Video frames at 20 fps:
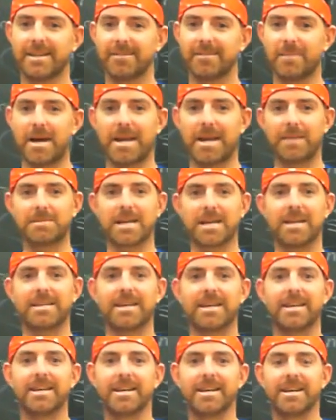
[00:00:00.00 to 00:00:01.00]
My name's
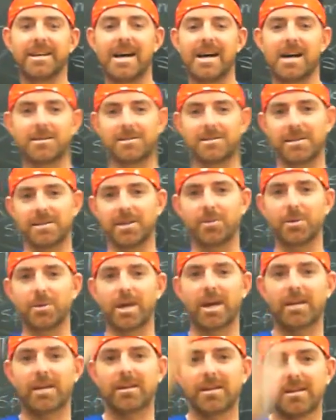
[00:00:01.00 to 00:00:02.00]
Andy. I'll see you
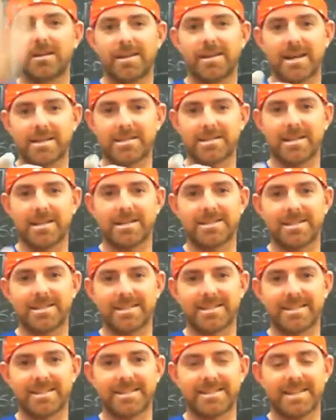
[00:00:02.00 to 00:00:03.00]
again next
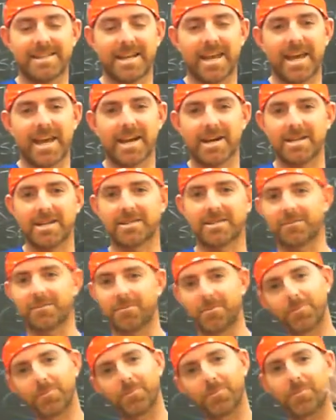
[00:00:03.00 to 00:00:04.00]
lesson. Take care, guys.
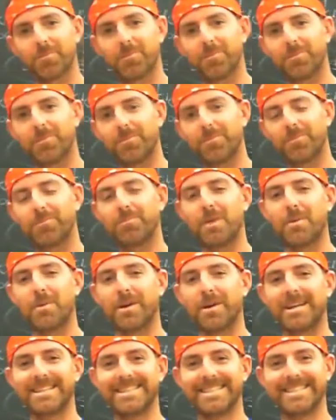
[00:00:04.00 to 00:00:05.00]

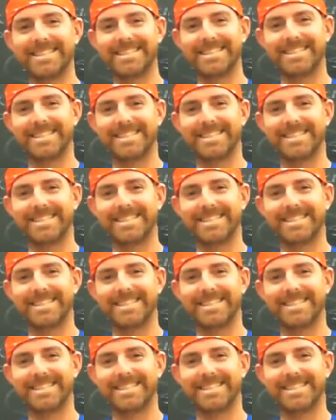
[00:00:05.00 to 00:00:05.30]
Bye-bye.